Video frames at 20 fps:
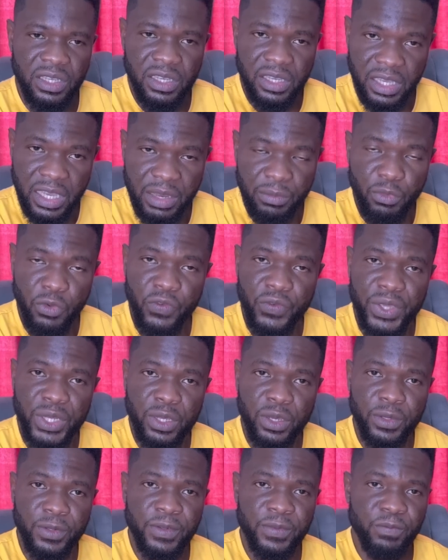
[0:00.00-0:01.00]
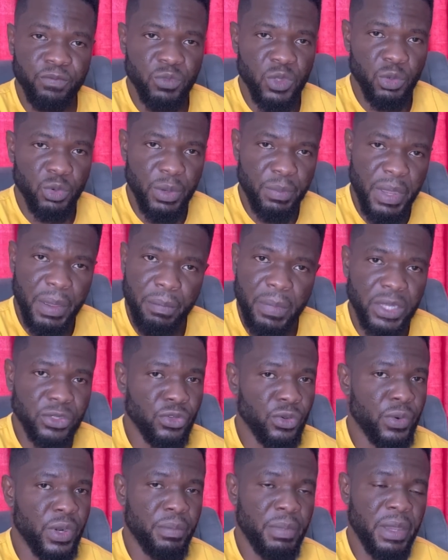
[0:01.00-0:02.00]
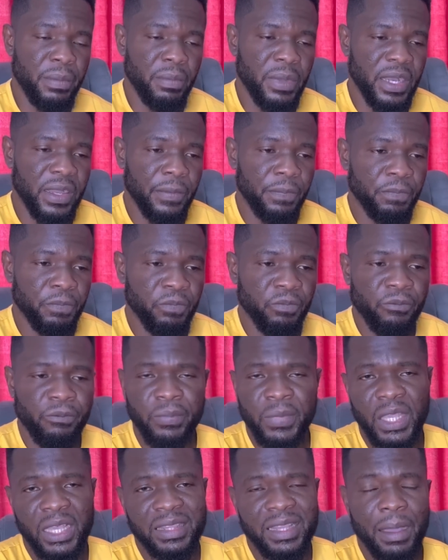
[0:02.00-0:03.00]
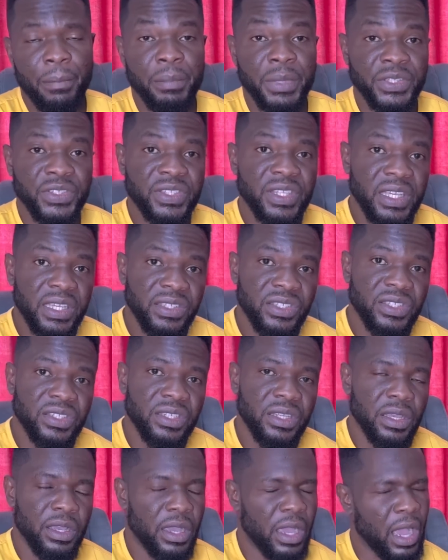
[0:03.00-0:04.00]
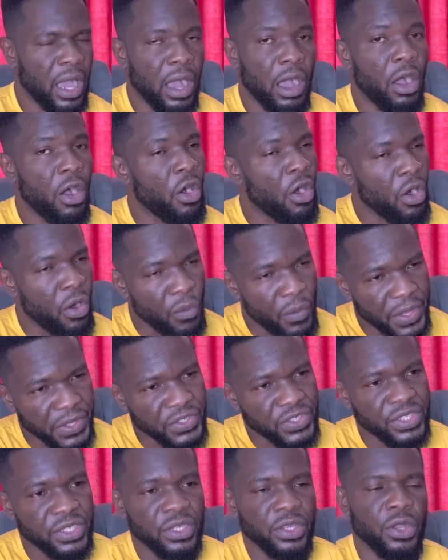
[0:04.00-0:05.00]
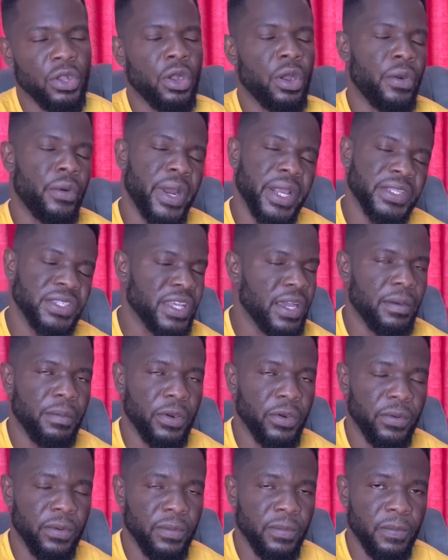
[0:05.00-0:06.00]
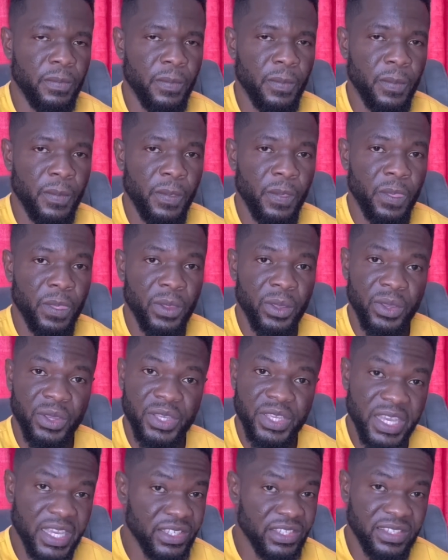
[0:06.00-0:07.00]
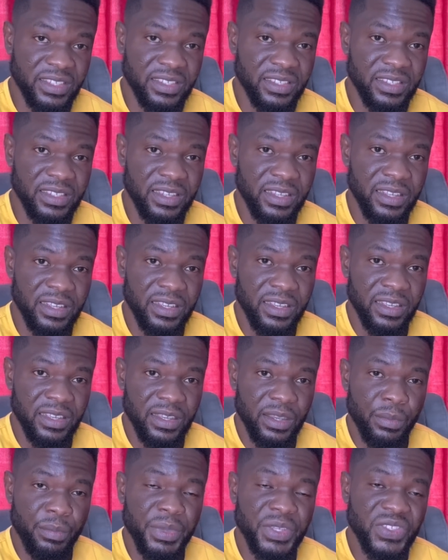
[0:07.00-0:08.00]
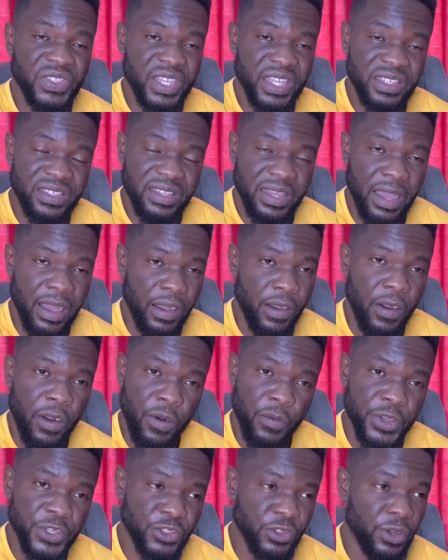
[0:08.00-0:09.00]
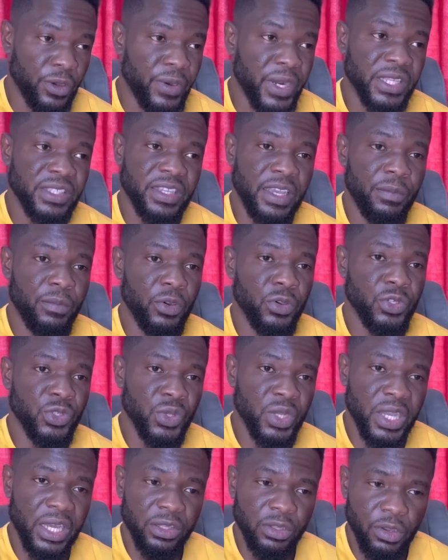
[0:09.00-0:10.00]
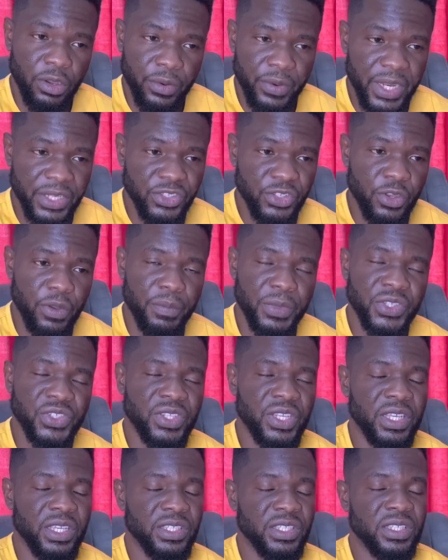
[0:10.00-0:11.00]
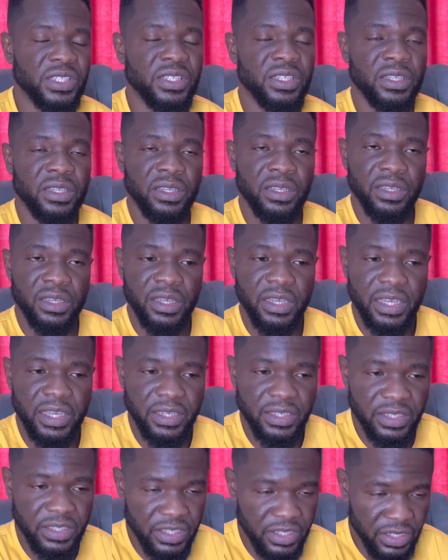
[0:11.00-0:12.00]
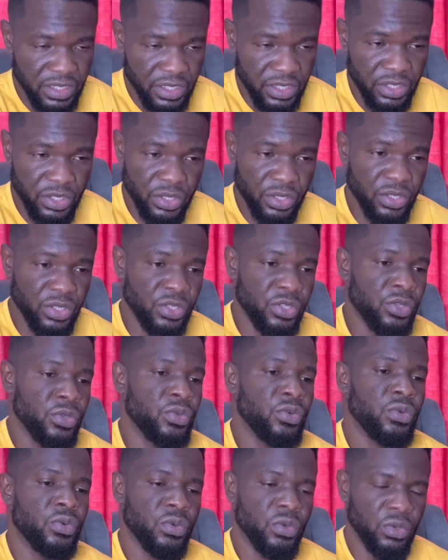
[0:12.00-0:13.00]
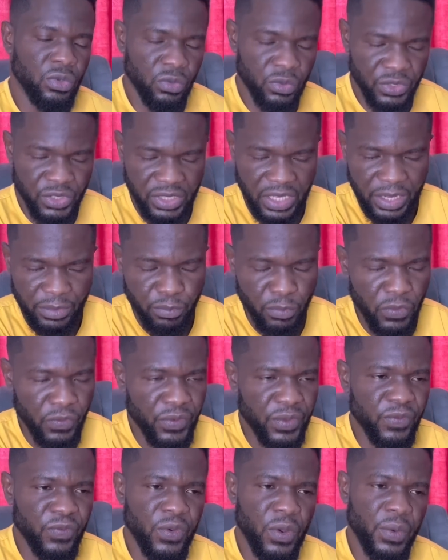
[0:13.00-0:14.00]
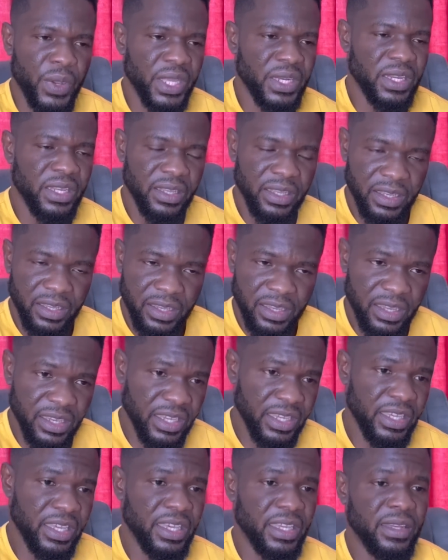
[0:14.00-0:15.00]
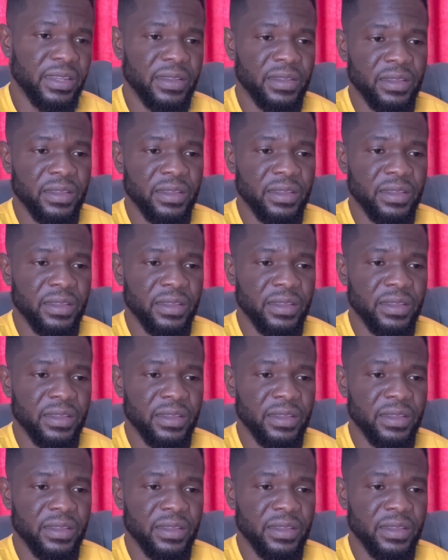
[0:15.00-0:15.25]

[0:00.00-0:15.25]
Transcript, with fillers: and moving on. Remember to remember that mistakes are always correctable. Yes, mistakes are always correctable. You can correct your mistakes and you will start moving forward again.